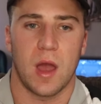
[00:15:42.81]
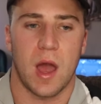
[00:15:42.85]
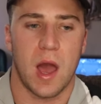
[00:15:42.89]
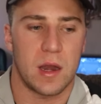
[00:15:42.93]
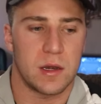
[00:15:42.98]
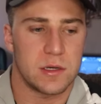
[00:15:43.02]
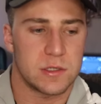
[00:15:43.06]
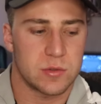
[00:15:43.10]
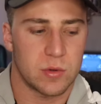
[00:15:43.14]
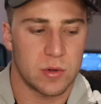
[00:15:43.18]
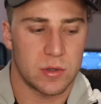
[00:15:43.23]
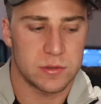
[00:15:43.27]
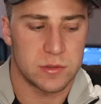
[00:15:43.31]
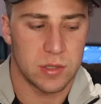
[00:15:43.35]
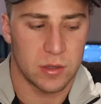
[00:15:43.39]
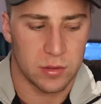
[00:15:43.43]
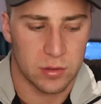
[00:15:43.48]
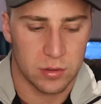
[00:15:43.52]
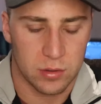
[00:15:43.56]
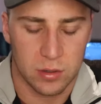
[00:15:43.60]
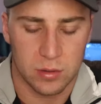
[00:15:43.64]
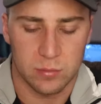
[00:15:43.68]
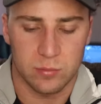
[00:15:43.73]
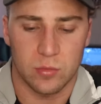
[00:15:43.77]
I just wanted to
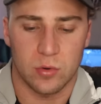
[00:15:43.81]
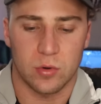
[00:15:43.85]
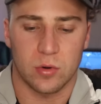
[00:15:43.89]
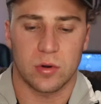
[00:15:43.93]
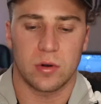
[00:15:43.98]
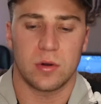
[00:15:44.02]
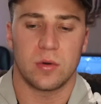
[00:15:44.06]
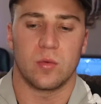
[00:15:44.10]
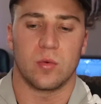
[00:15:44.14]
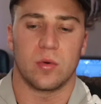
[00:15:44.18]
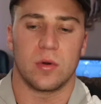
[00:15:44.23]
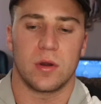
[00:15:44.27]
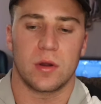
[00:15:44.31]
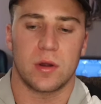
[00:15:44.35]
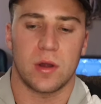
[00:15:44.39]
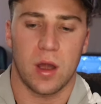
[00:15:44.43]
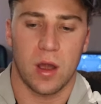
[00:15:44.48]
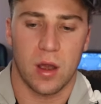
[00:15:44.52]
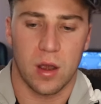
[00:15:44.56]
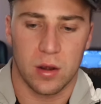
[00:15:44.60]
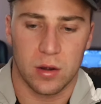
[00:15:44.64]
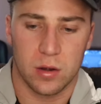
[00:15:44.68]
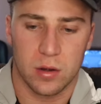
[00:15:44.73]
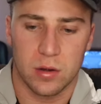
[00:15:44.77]
learn more, work
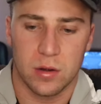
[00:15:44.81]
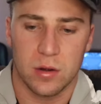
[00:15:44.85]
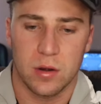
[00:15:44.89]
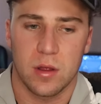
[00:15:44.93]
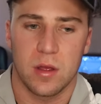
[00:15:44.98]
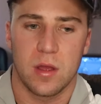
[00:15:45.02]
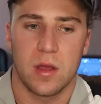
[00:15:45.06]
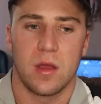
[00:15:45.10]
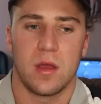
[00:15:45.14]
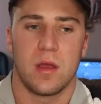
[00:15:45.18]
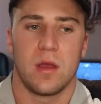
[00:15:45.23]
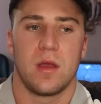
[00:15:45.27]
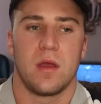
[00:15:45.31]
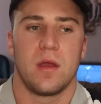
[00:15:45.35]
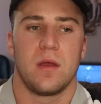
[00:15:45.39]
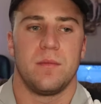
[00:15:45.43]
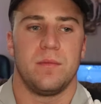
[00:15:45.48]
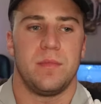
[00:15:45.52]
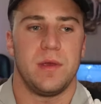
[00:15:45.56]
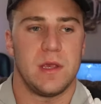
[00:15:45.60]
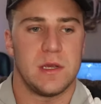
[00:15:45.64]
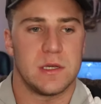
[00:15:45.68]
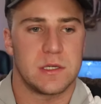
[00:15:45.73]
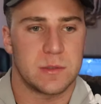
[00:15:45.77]
harder,
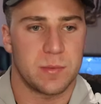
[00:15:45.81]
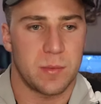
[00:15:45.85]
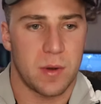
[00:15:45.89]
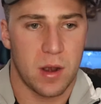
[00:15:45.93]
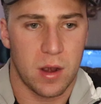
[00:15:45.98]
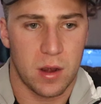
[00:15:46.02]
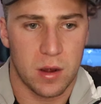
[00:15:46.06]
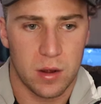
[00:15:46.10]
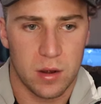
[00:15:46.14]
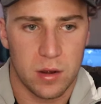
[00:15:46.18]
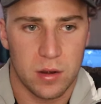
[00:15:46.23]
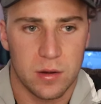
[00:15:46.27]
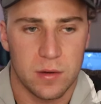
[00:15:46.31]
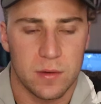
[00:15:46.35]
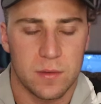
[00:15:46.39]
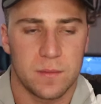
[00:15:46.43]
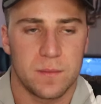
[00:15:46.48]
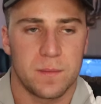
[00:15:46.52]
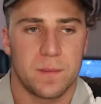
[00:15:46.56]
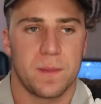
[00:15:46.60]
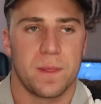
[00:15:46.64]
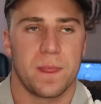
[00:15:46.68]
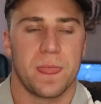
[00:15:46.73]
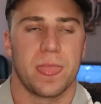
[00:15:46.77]
be smarter,
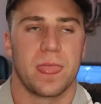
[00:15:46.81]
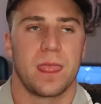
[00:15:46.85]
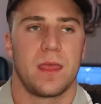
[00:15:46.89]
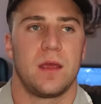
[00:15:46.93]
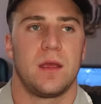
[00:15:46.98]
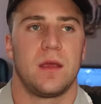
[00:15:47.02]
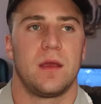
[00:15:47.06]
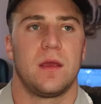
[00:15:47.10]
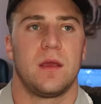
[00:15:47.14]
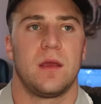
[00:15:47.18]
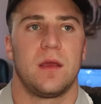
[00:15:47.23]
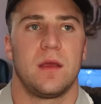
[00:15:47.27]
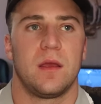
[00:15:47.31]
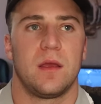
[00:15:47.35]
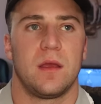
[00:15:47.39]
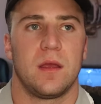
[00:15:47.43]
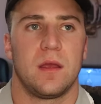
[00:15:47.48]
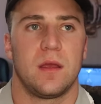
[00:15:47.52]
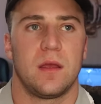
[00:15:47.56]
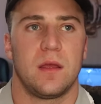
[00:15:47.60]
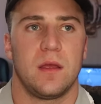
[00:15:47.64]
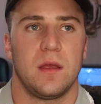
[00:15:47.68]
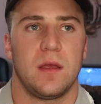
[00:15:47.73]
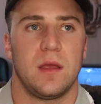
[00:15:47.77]

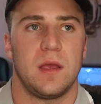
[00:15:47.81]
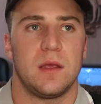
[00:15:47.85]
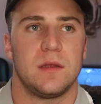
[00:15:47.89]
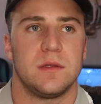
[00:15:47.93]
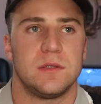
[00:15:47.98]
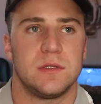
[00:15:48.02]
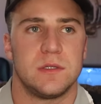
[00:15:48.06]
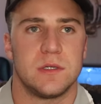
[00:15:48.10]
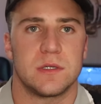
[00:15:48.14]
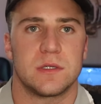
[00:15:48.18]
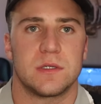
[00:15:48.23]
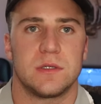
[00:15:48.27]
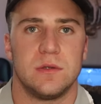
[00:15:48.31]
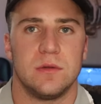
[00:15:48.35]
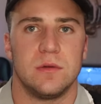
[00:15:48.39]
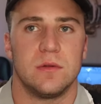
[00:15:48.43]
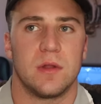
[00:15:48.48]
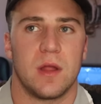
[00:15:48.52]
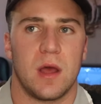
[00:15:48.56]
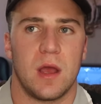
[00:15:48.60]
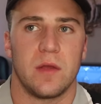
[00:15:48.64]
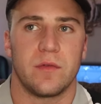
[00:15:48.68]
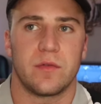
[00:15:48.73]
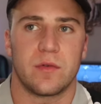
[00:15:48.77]
and just do
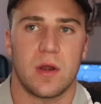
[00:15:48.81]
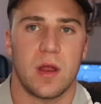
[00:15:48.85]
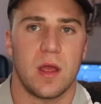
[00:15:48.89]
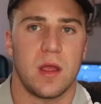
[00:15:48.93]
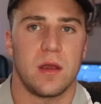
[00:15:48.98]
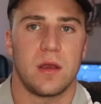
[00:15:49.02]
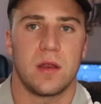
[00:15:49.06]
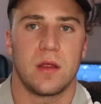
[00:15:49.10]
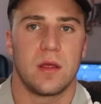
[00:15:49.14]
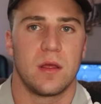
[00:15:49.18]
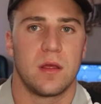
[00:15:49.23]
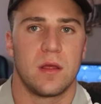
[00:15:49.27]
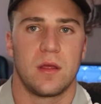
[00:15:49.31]
life right.